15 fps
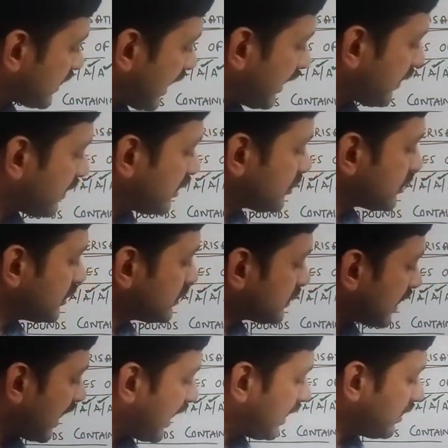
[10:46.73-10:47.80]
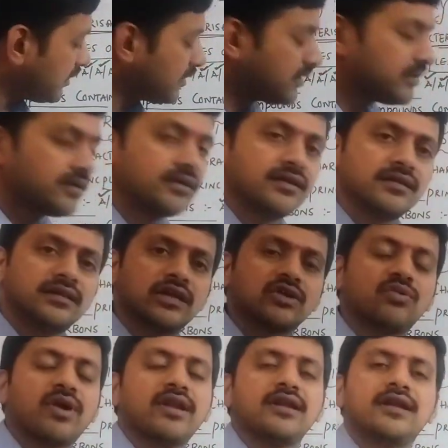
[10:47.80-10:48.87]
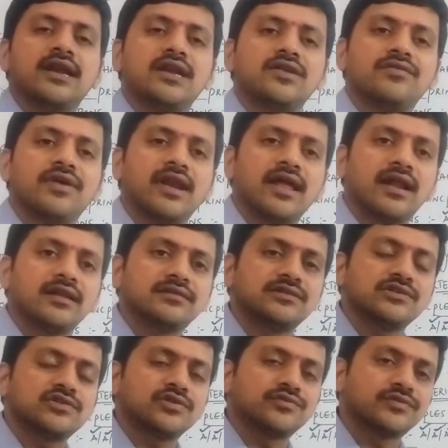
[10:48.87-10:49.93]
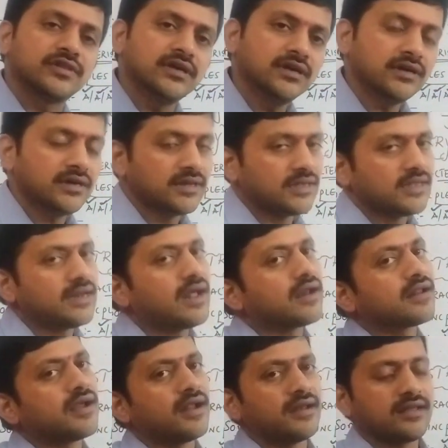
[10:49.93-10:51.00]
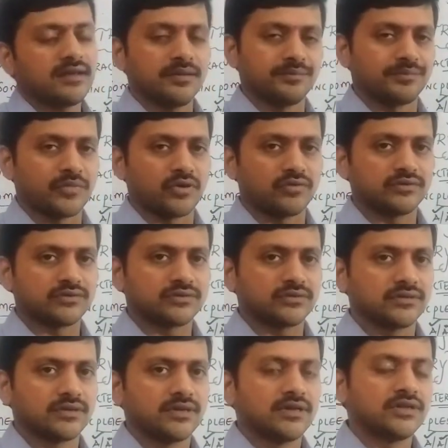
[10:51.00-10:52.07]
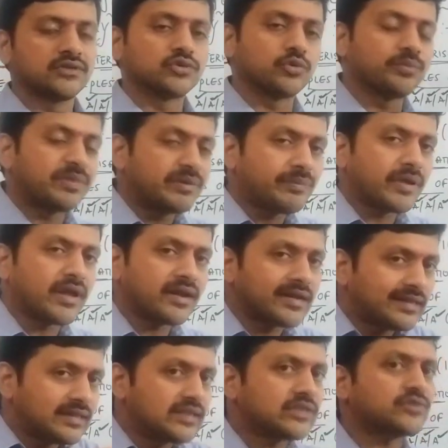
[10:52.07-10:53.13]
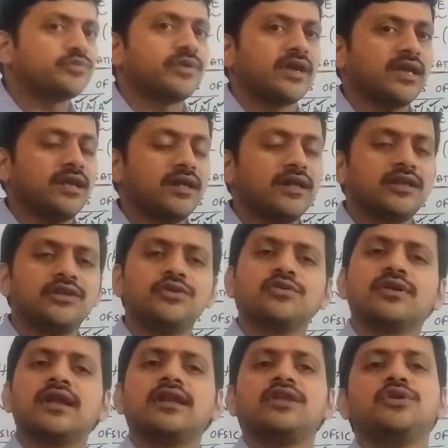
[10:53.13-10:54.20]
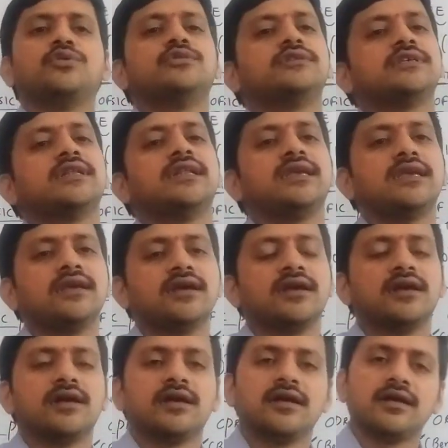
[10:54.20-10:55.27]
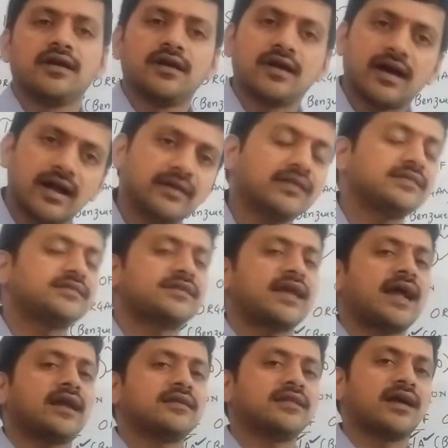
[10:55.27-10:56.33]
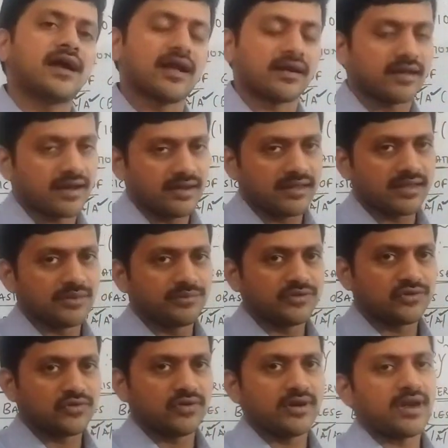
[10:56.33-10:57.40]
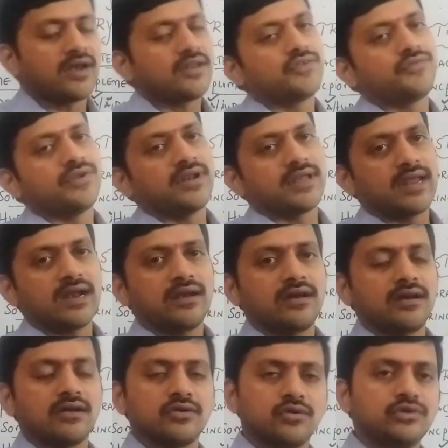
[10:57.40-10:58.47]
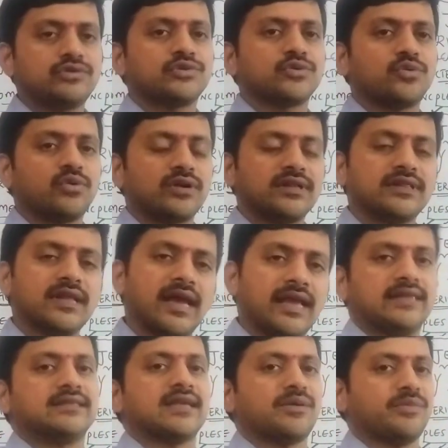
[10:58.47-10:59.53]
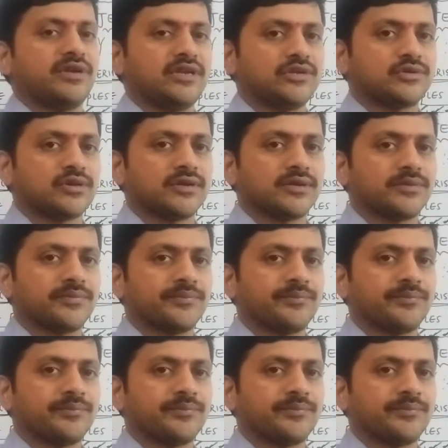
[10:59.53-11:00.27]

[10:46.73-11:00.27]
titrations, and the qualitative analysis of the inorganic compounds. So prepare in this way, you can usually understand the organic chemistry and you will get good score in the examination,